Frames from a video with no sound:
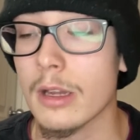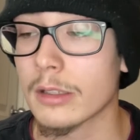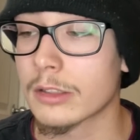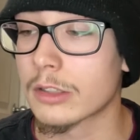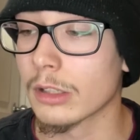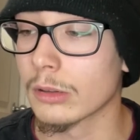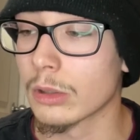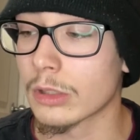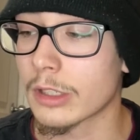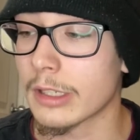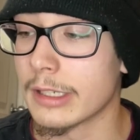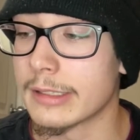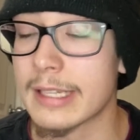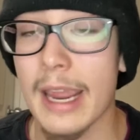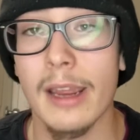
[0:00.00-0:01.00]
to look
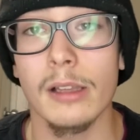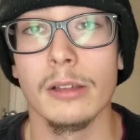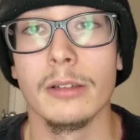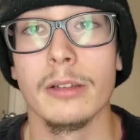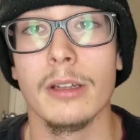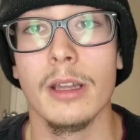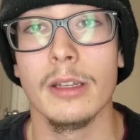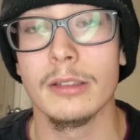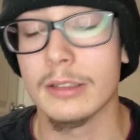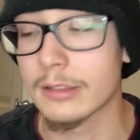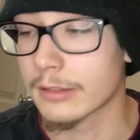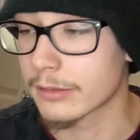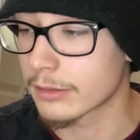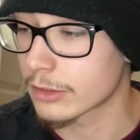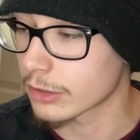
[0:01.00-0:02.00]
and tailored and
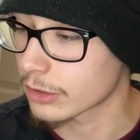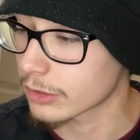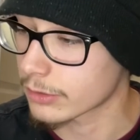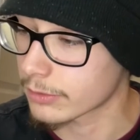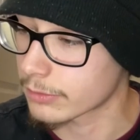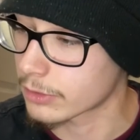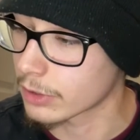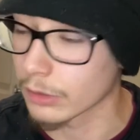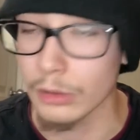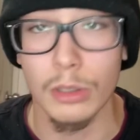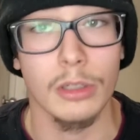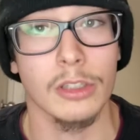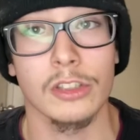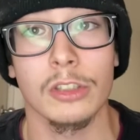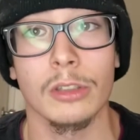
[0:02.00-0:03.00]
just to
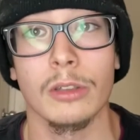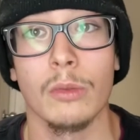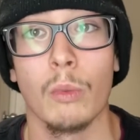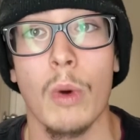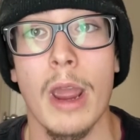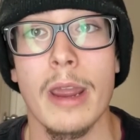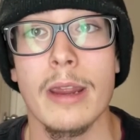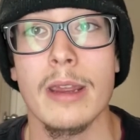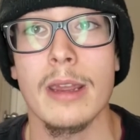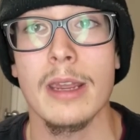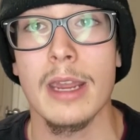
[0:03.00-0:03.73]
look a certain way,